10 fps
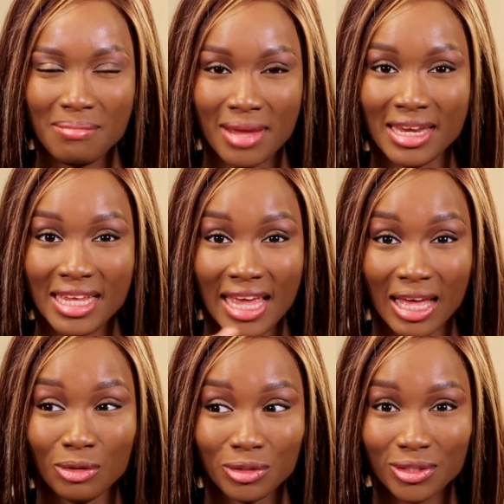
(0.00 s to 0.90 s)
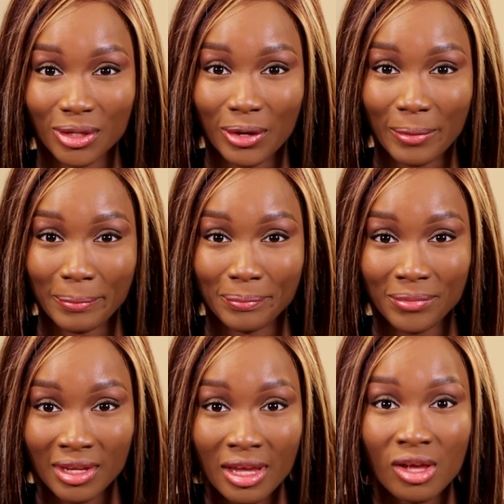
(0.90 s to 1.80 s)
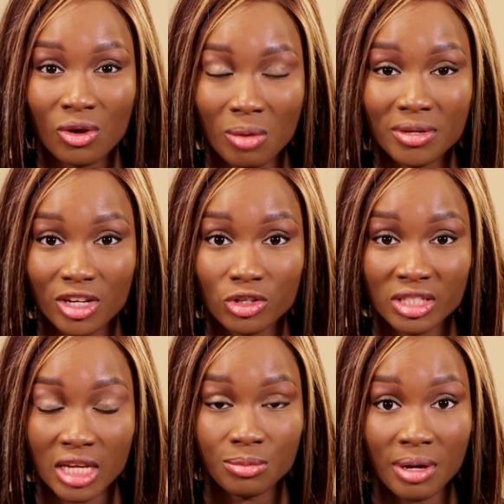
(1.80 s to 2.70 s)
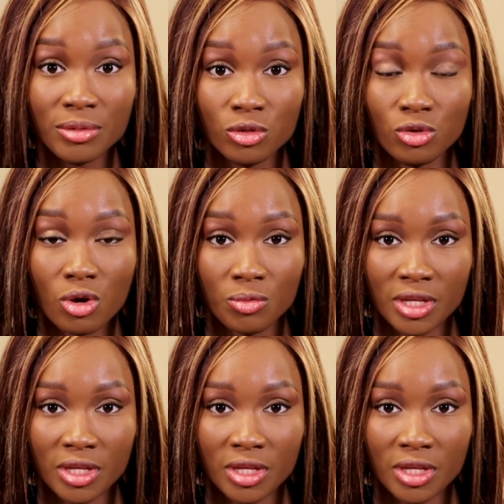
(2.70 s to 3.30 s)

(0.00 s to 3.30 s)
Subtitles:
many health complications that is probably going to come